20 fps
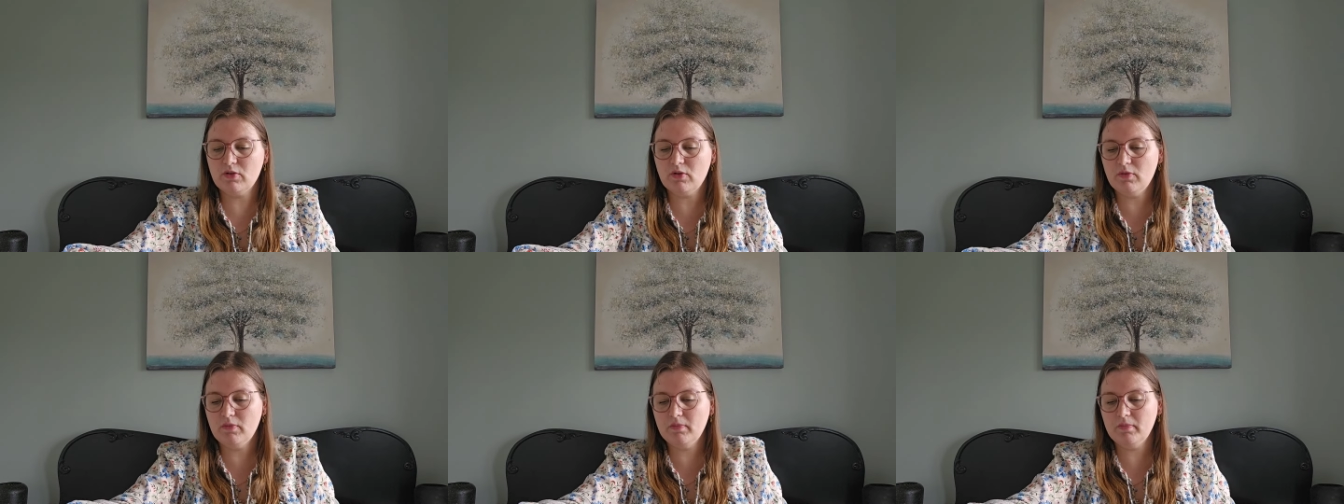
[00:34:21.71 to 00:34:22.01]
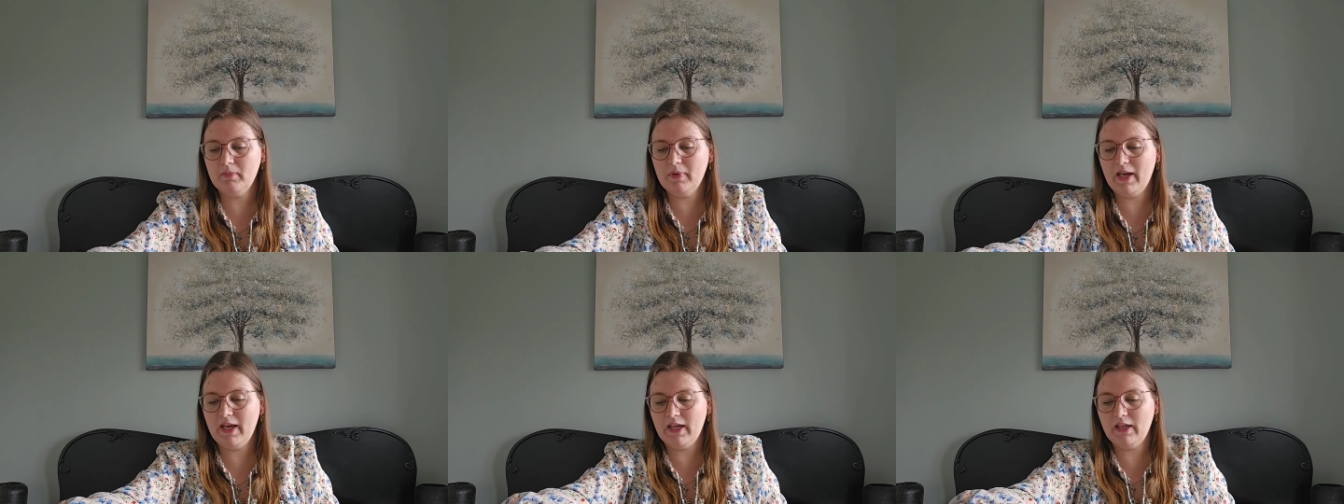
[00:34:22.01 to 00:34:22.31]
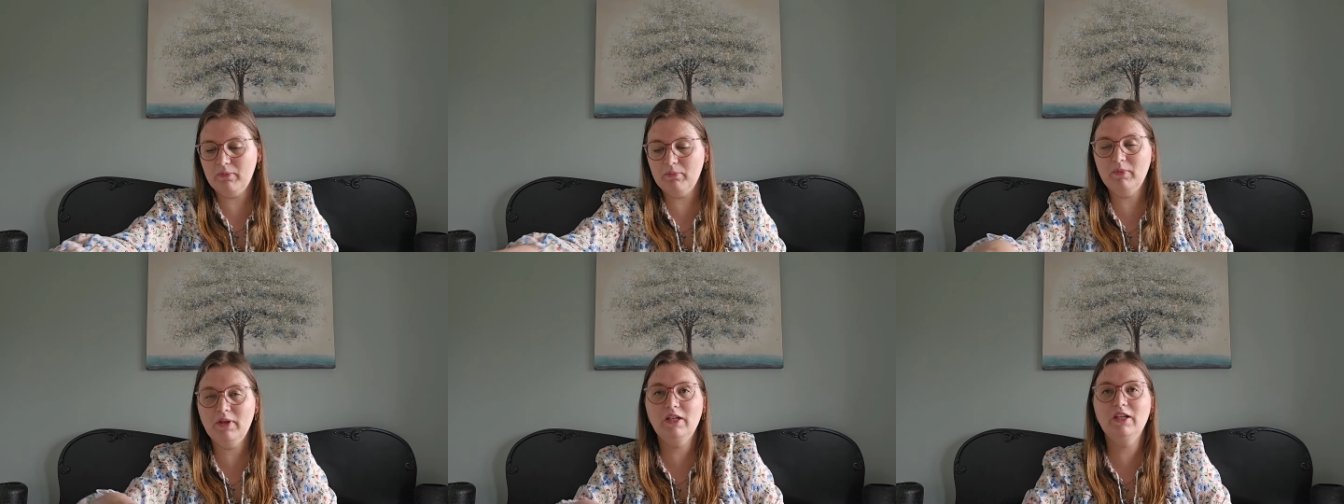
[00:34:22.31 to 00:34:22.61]
on my
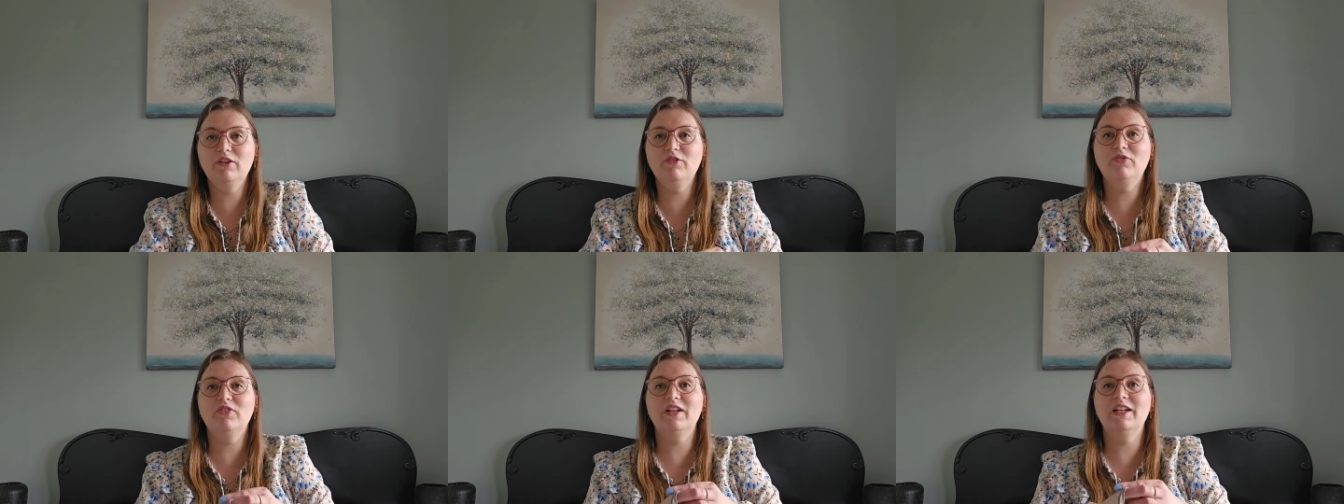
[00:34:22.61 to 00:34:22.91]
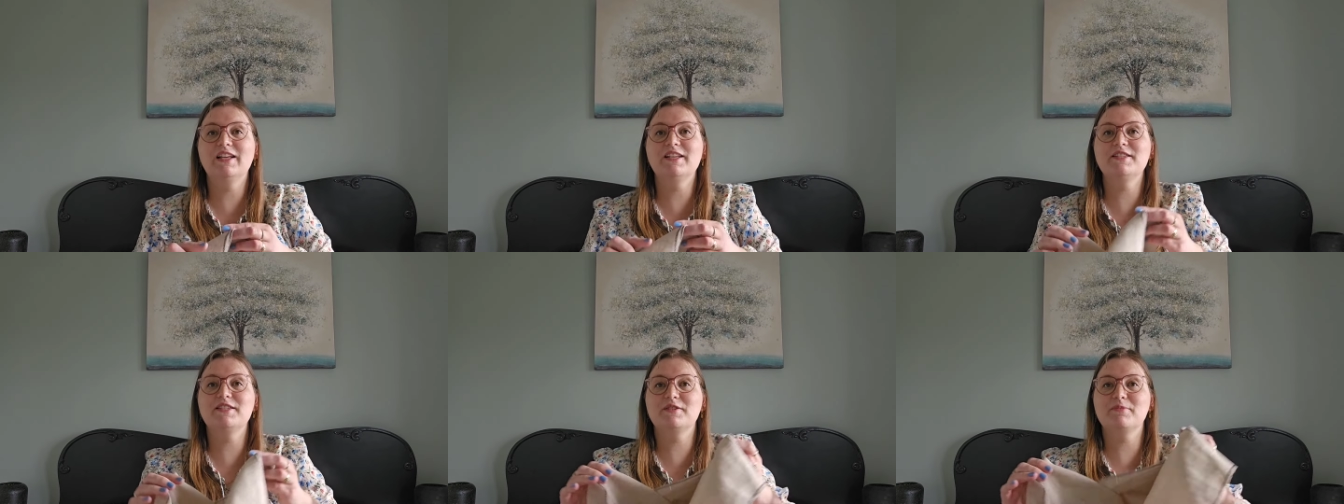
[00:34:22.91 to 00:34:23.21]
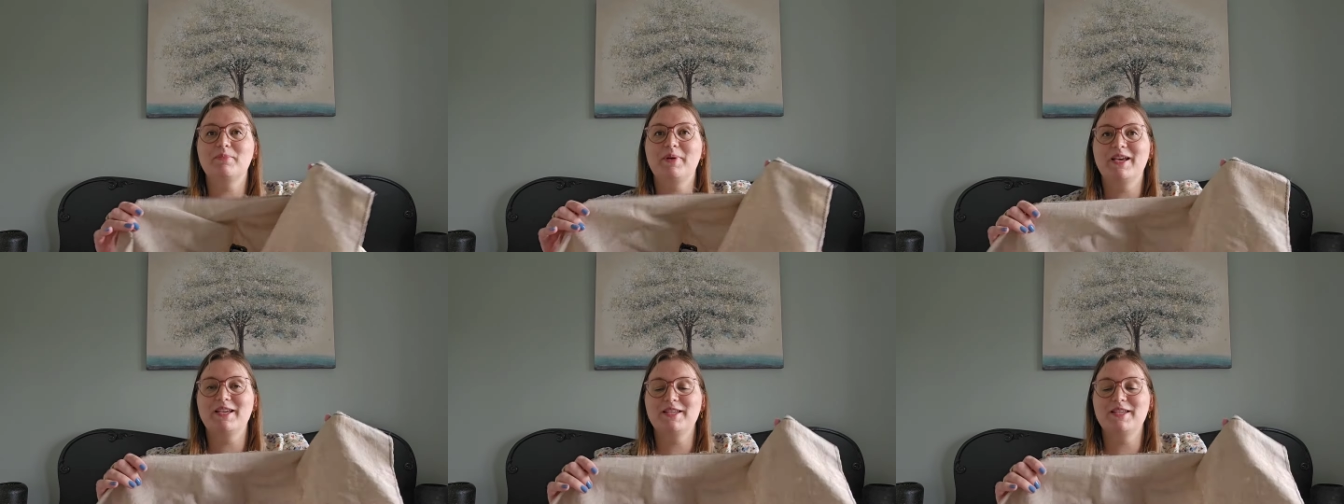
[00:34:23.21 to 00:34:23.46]
mini fillets by